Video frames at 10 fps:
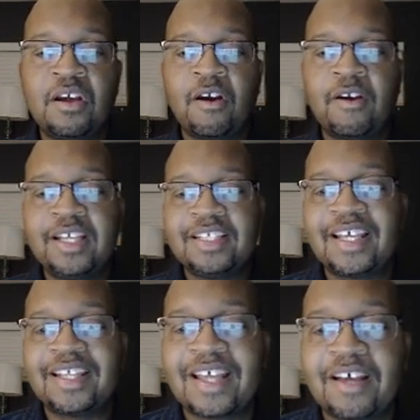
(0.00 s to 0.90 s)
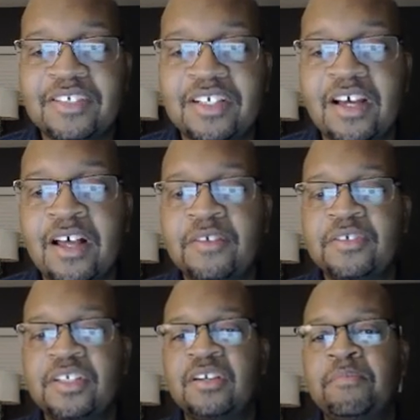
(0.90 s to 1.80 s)
Earning
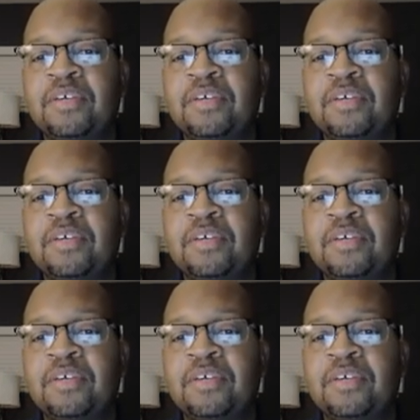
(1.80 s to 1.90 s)
$10,000 in your